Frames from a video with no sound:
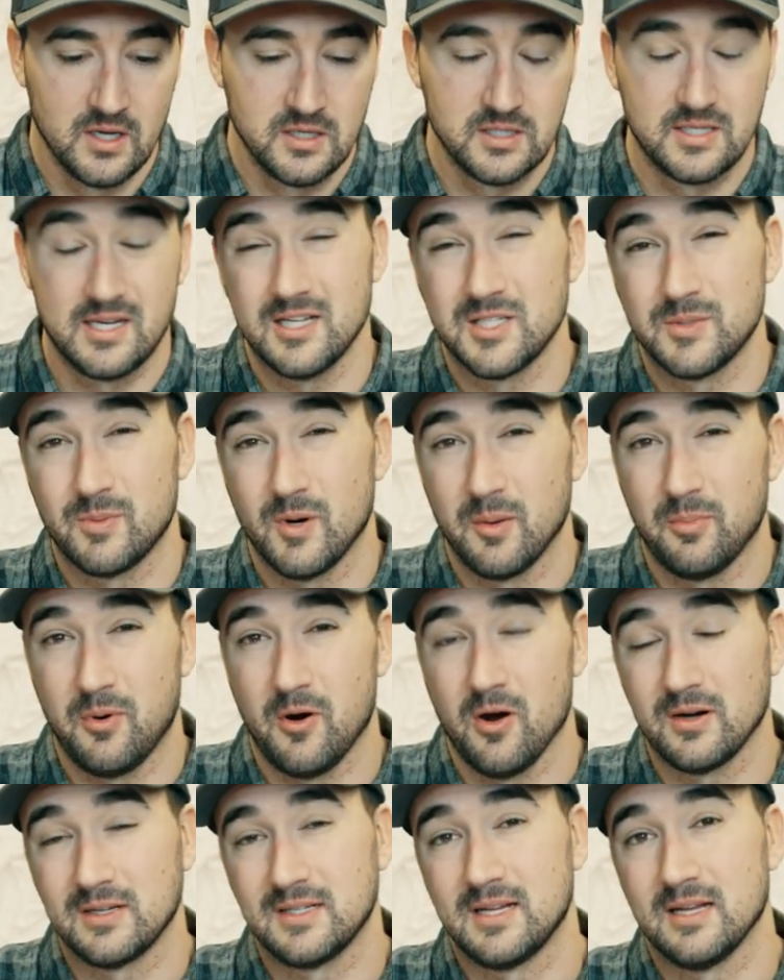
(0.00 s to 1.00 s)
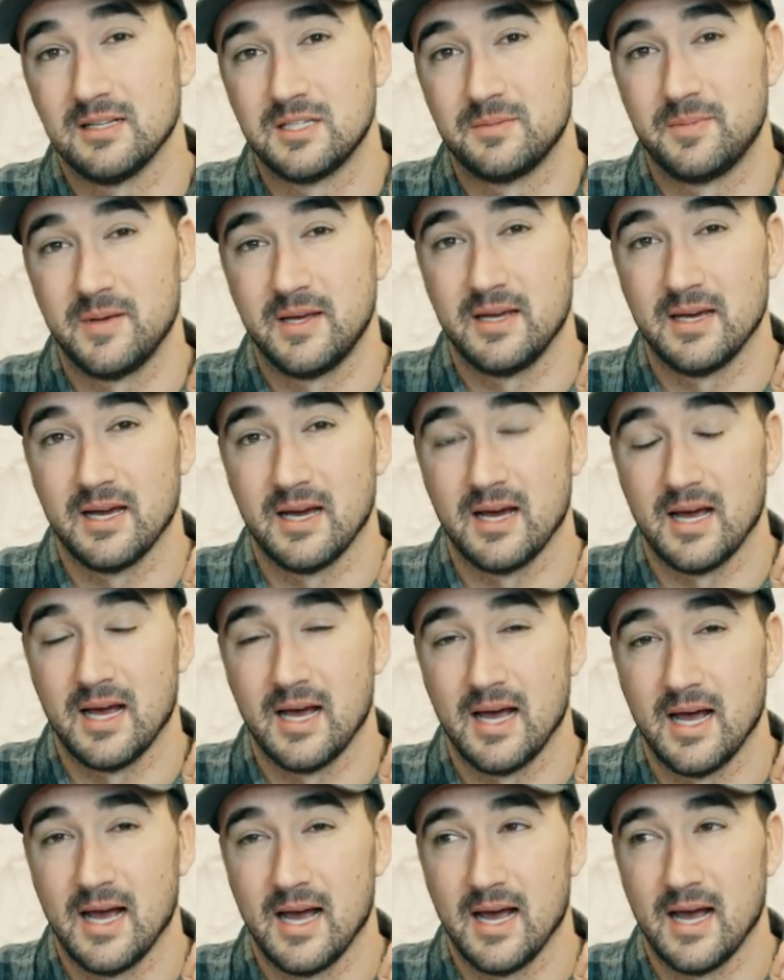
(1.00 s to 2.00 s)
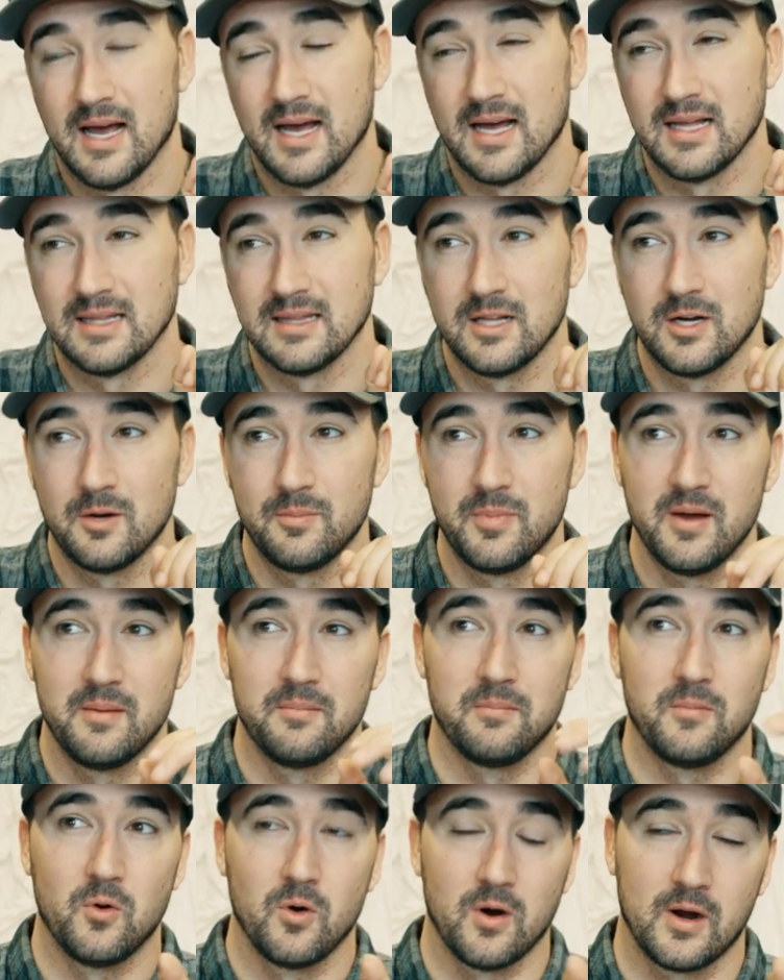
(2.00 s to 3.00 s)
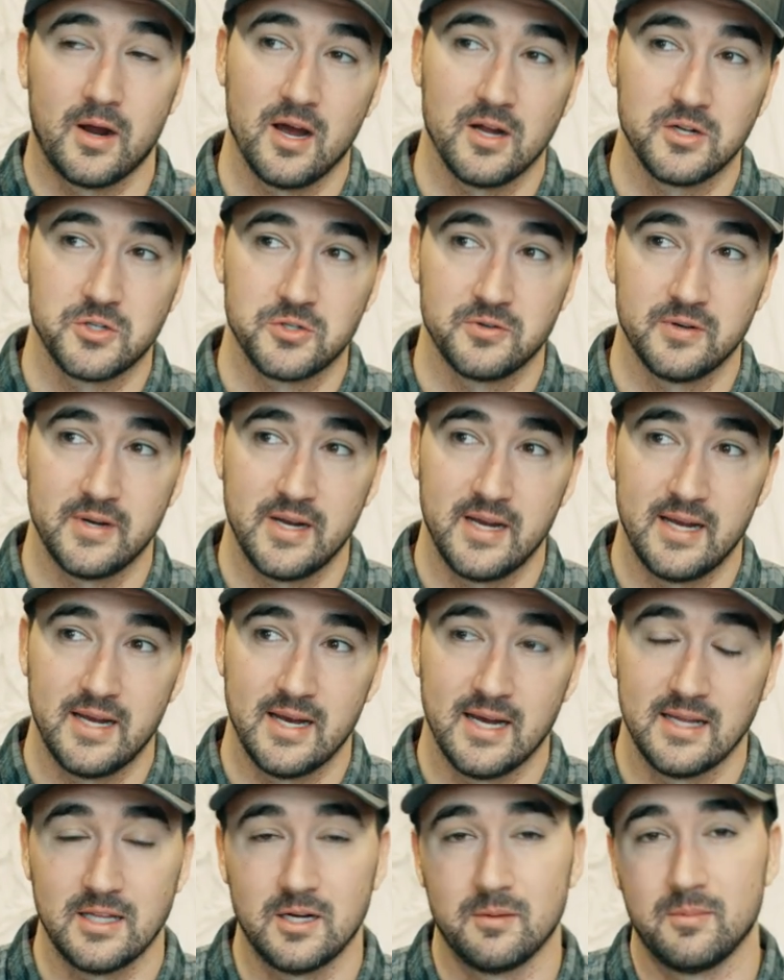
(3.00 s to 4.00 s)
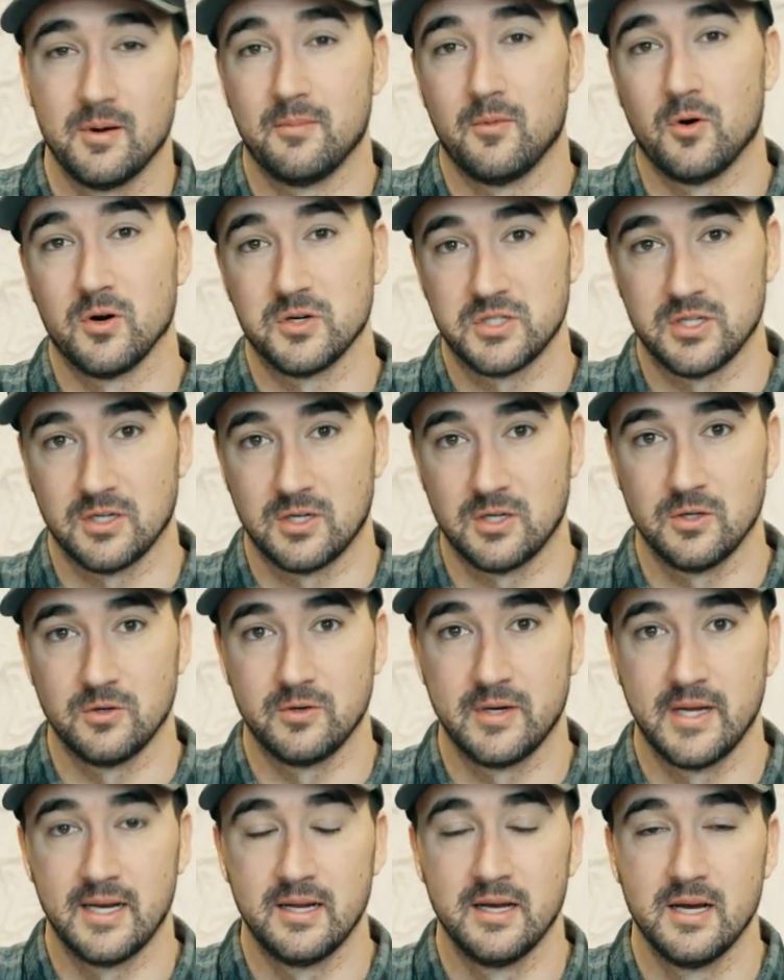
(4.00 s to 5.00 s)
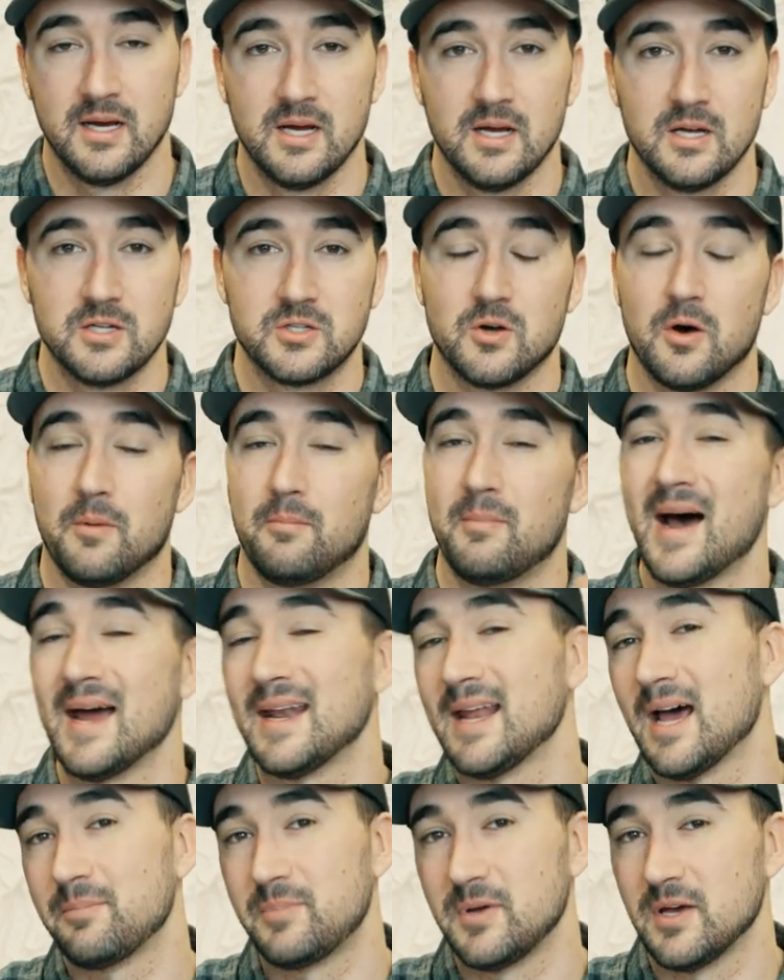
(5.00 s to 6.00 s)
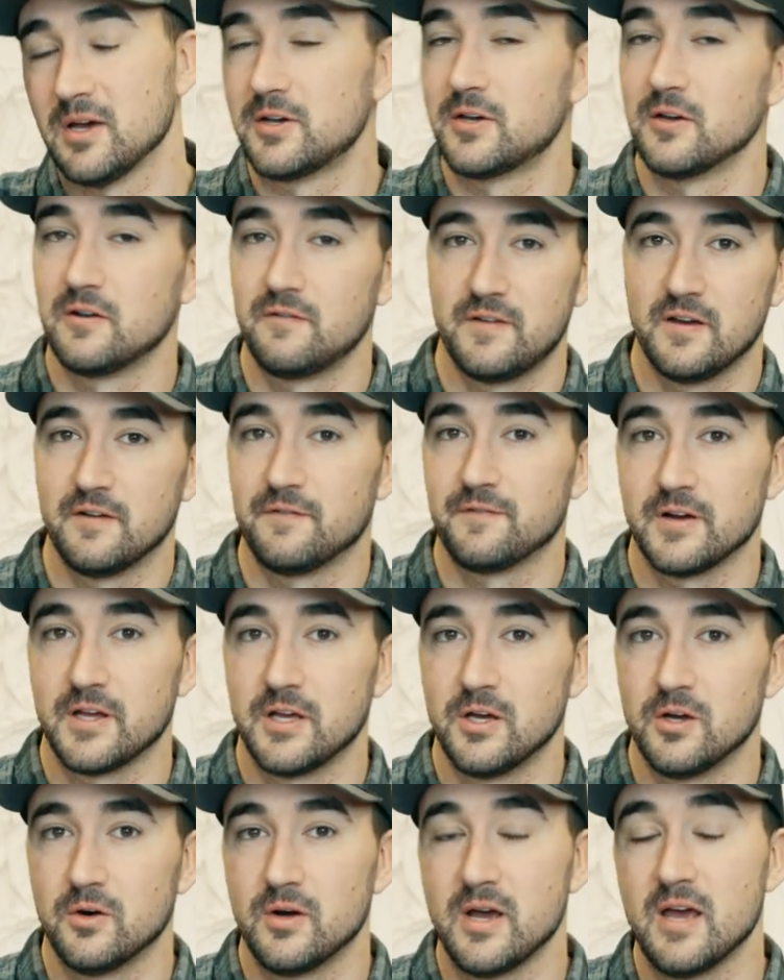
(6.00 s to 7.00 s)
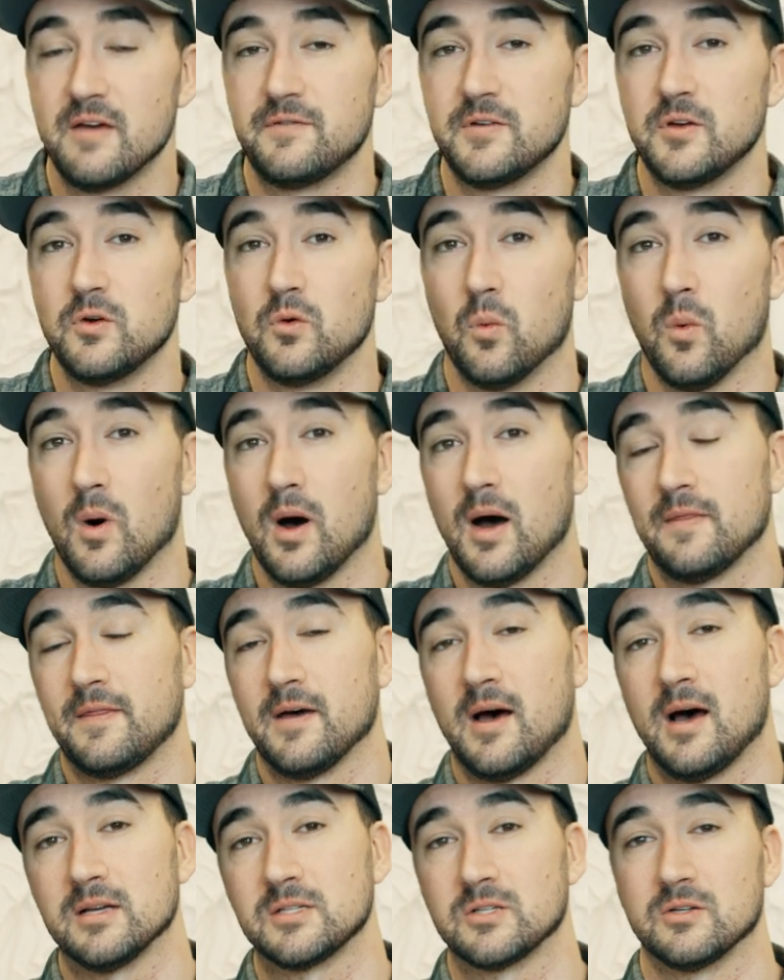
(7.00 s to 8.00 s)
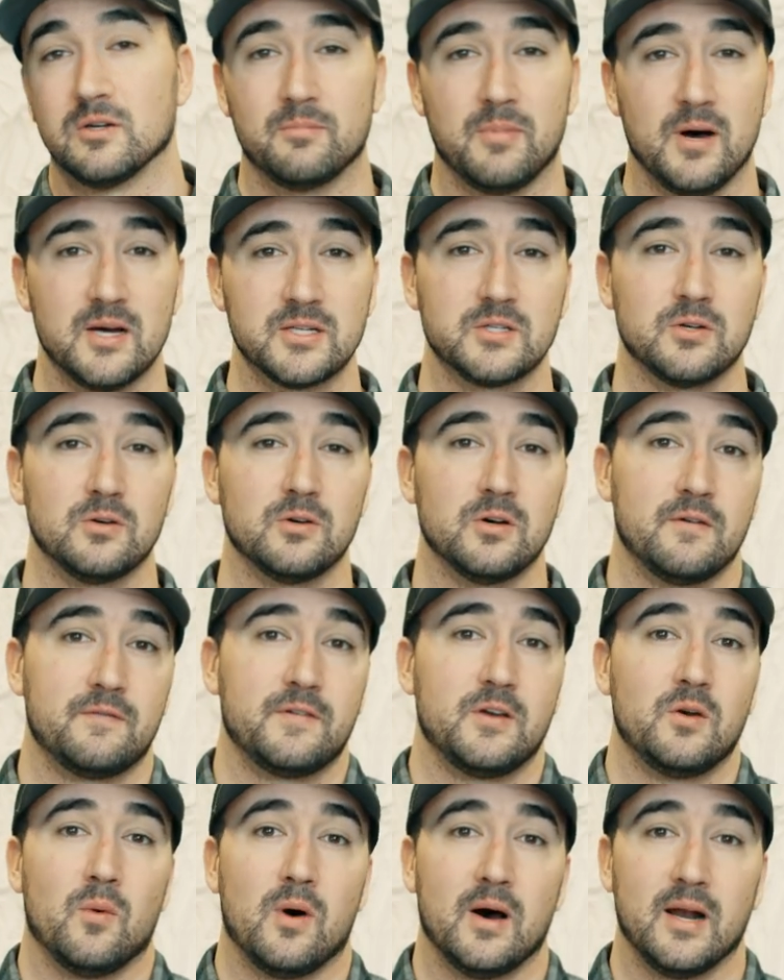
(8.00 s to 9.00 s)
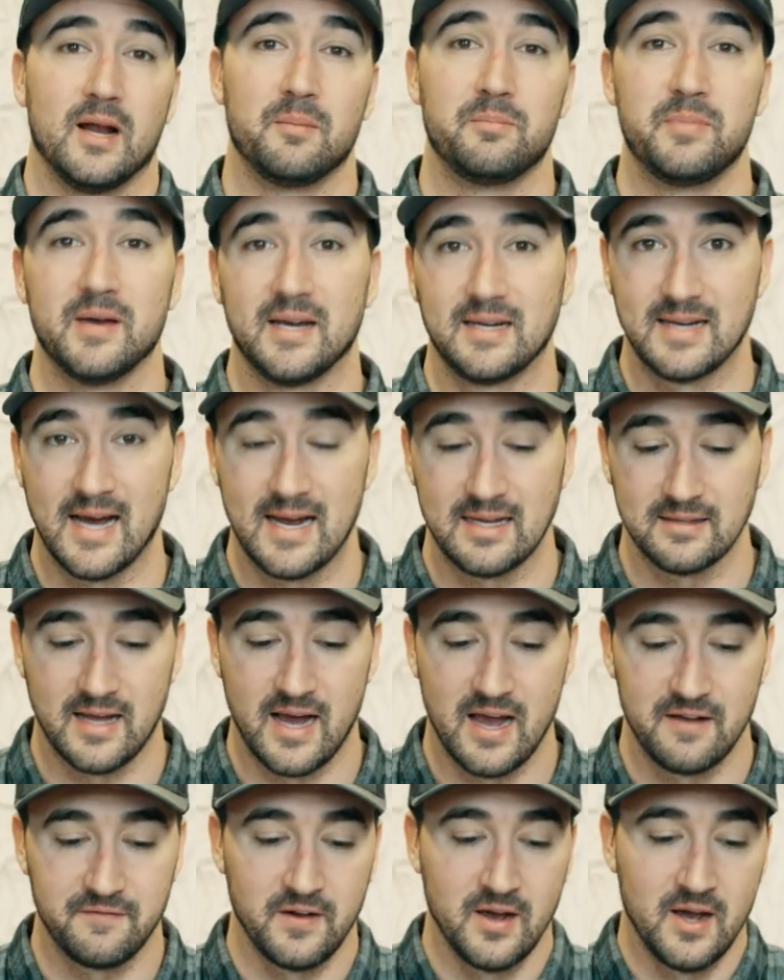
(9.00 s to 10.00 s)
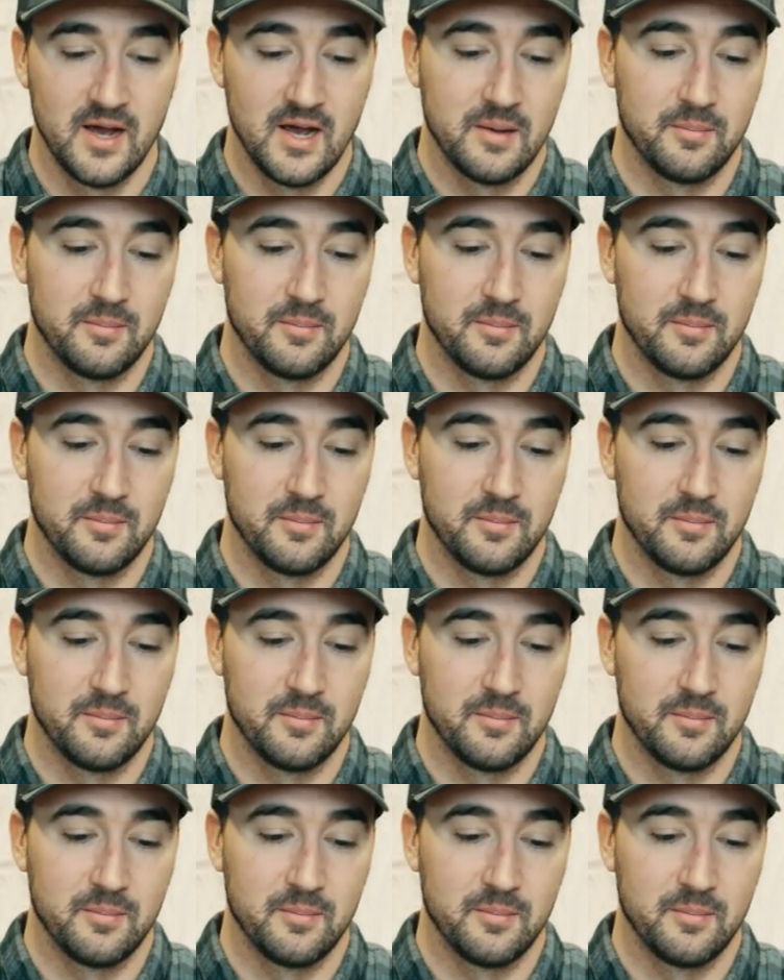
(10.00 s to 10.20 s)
Stansbury Park tends to be a little bit more country, a little bit more secluded, so it might not be a good fit for you if you want the hustle and bustle or if you want a big nightlife.